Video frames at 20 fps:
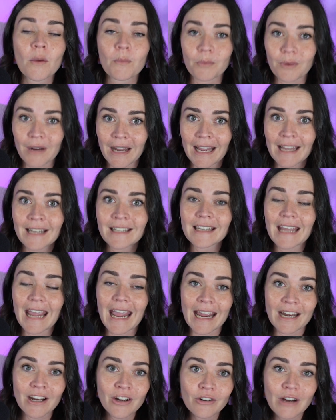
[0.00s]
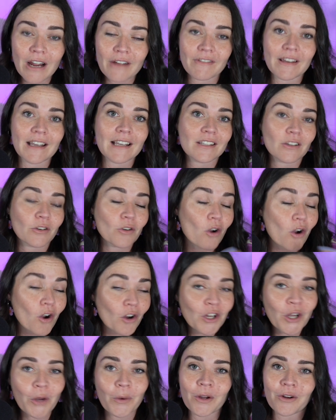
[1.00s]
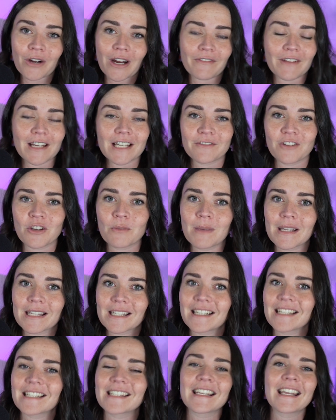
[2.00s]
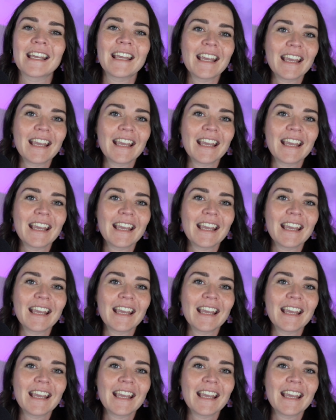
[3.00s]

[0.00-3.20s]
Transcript: brand and graphics and ongoing graphics for your business.